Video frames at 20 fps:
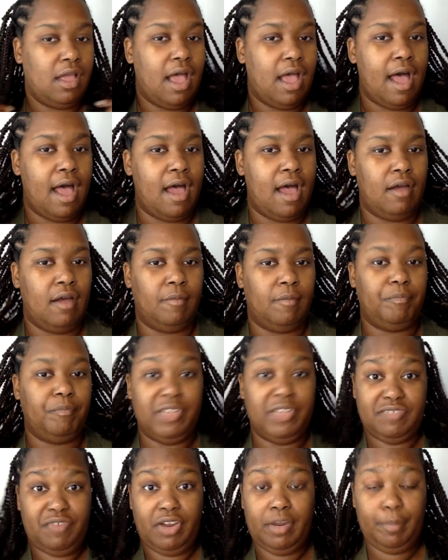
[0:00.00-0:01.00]
Um,
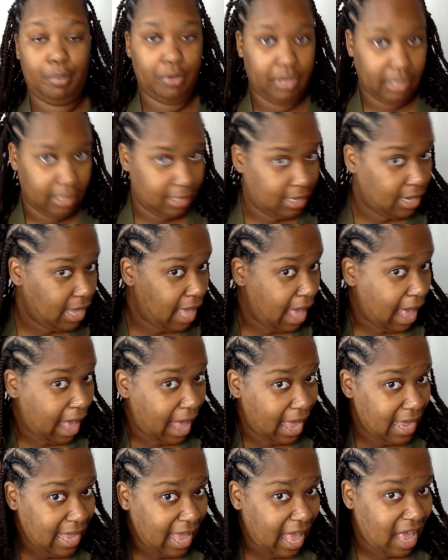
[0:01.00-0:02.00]
it's very pretty.
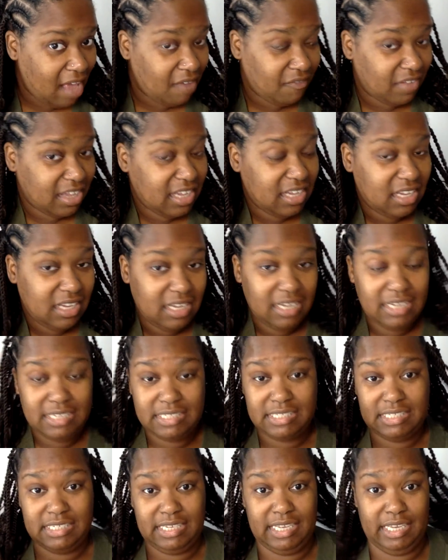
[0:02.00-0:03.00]
I have
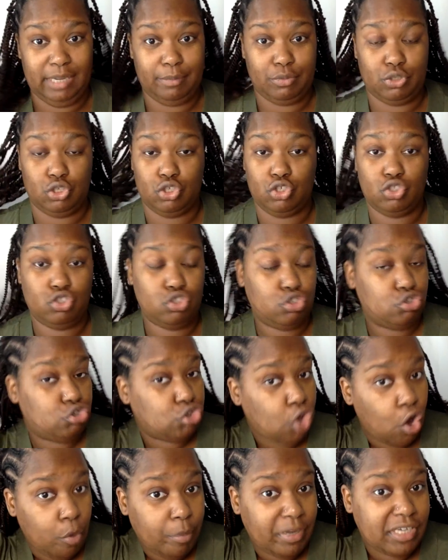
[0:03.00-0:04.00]
skipped
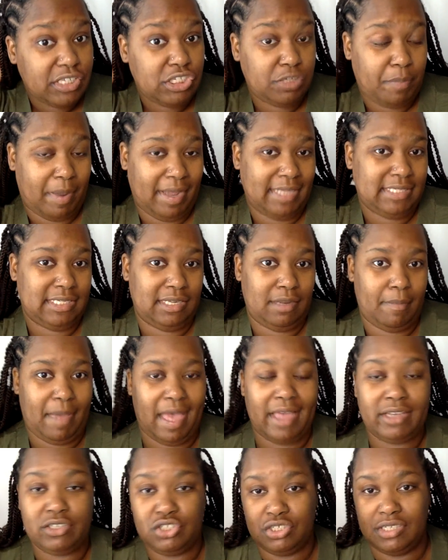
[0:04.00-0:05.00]
so much space in the
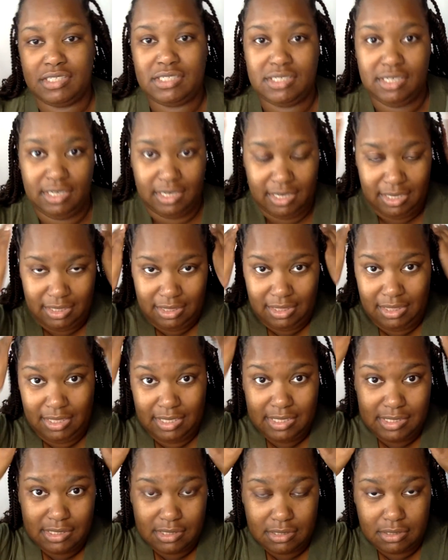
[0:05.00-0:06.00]
back just to get
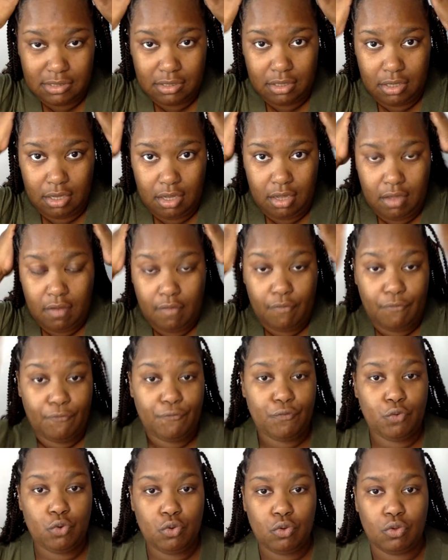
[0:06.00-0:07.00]
this
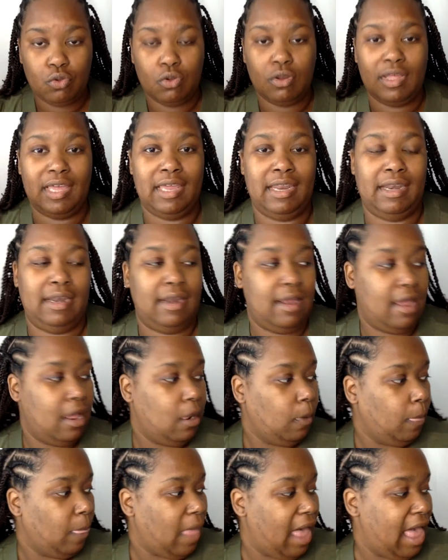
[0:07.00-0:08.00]
full, and
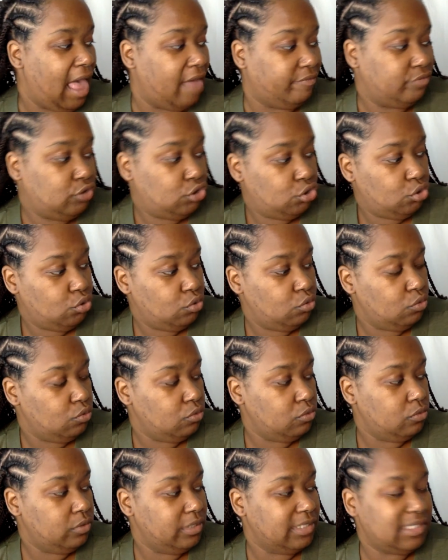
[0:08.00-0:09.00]
I have
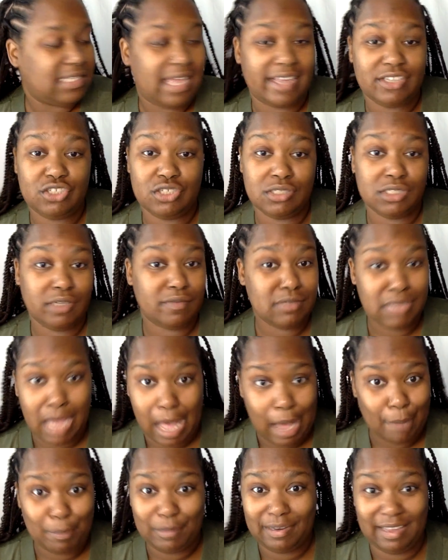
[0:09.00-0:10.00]
two sections of
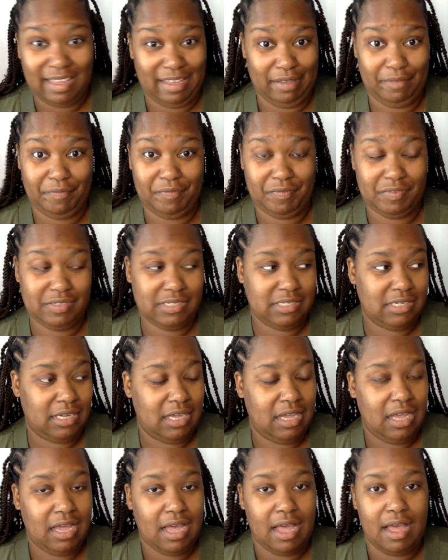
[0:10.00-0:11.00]
top left,
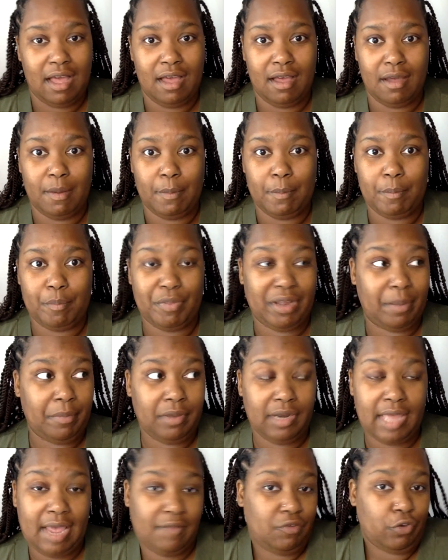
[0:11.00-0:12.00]
um, but I'm
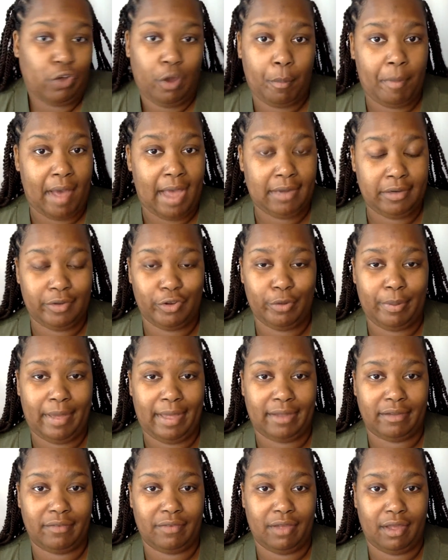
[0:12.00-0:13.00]
gonna have to go buy another
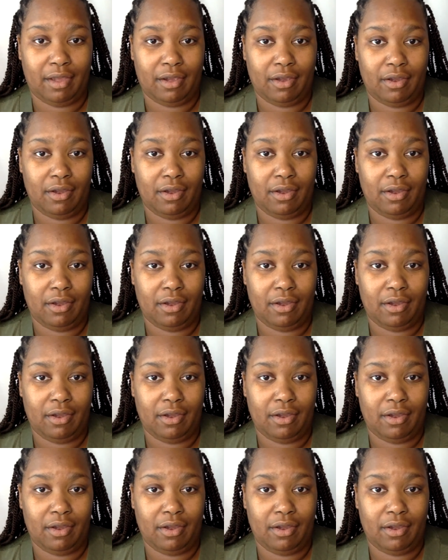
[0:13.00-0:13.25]
pack of hair.